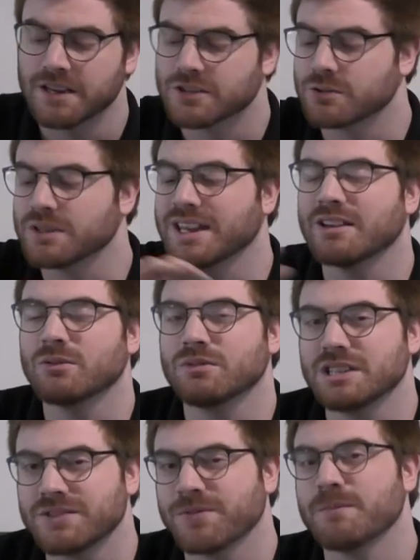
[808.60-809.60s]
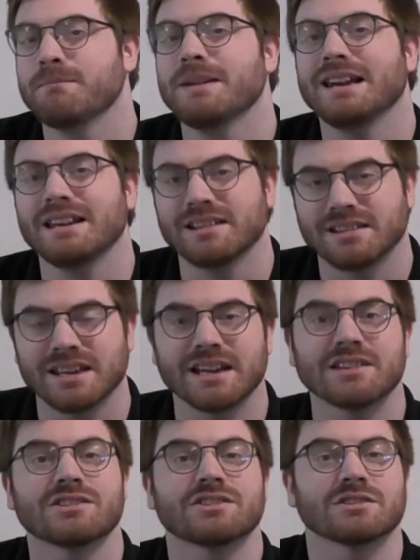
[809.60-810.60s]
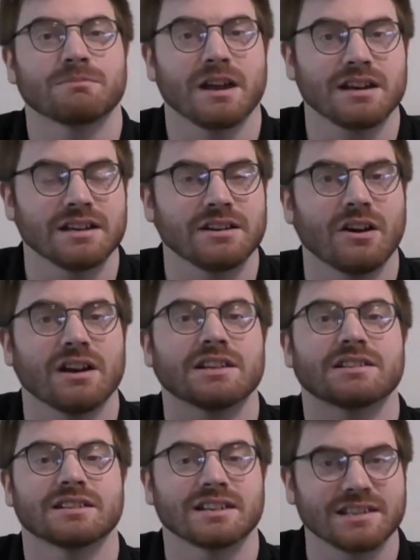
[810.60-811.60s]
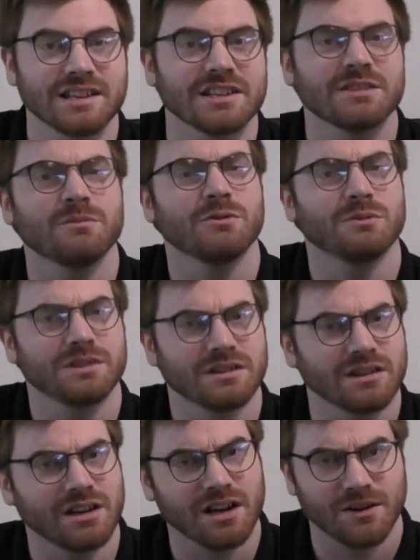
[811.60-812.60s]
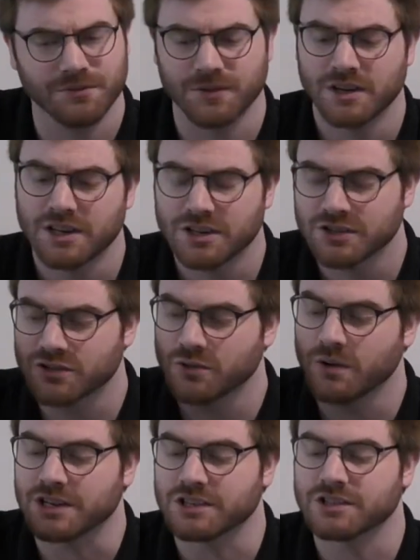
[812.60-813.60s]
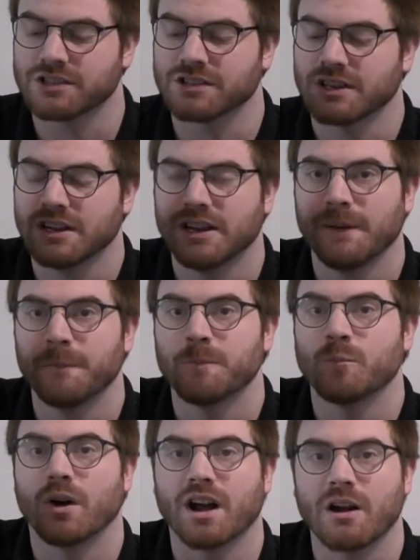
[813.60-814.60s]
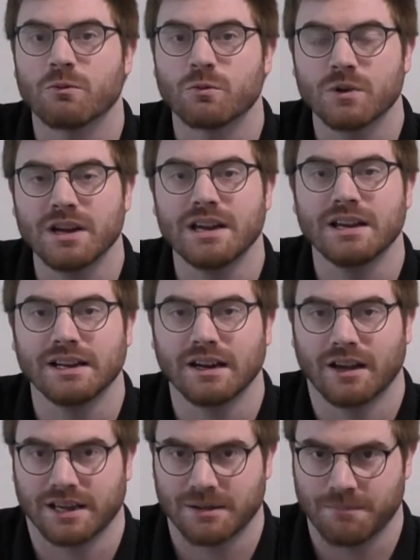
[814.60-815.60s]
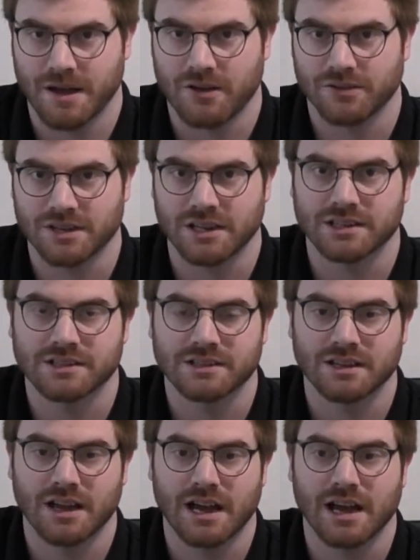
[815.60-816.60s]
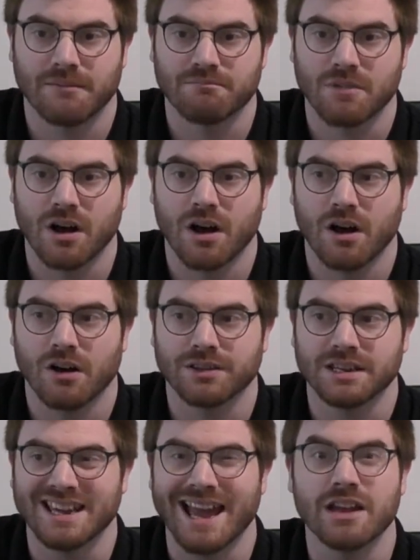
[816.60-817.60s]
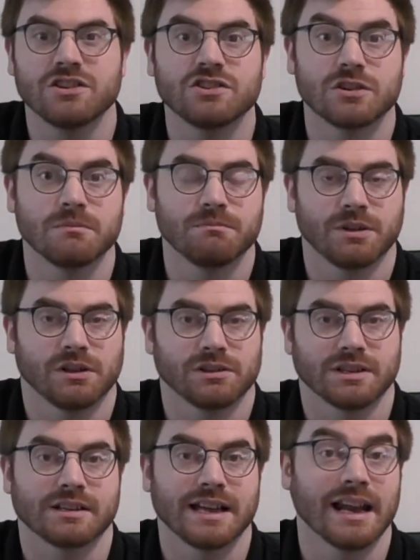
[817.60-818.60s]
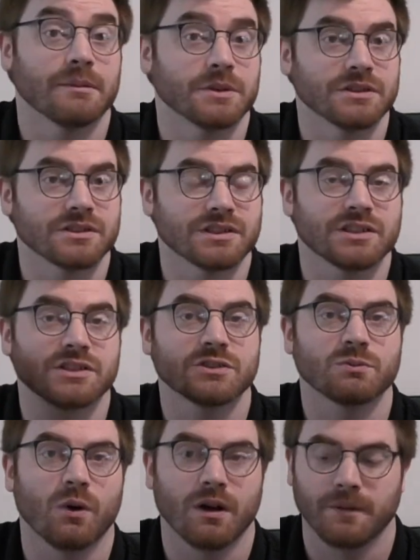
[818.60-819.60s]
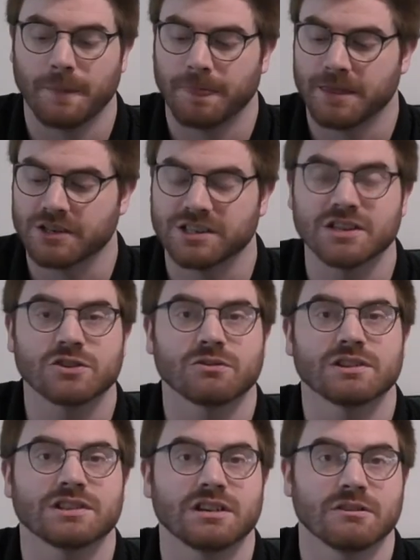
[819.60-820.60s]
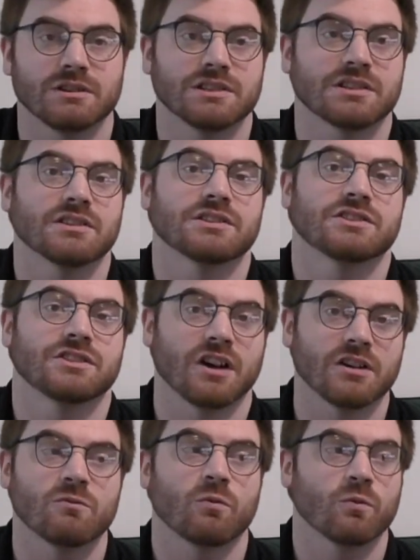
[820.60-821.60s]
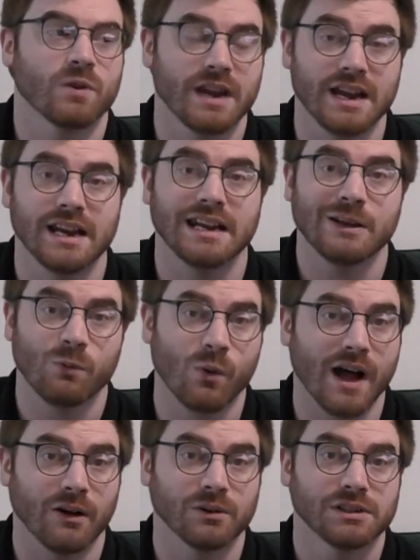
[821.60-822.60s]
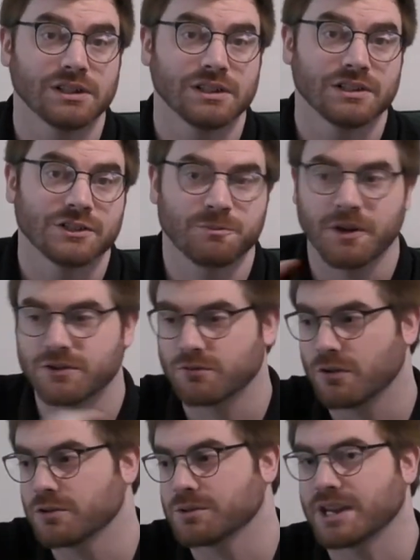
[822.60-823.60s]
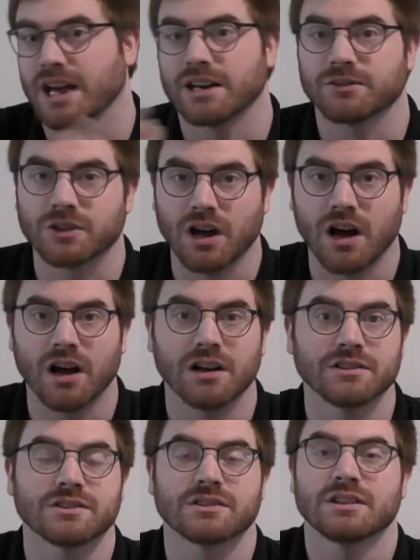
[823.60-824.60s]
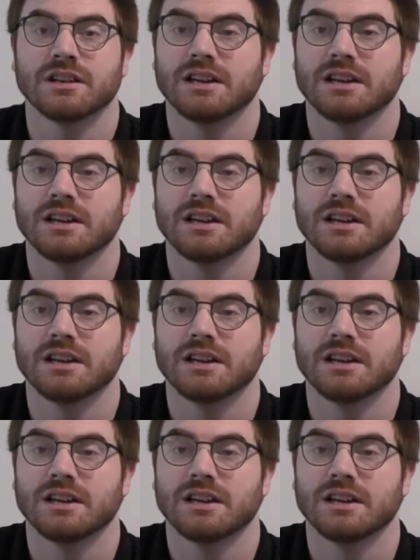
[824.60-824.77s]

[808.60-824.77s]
So again, all these familiar things just made it nice and accessible with enough twists. What I really like about this are the engine building elements. This is what the Century series has done really well. Spice Road, it was a hand of cards.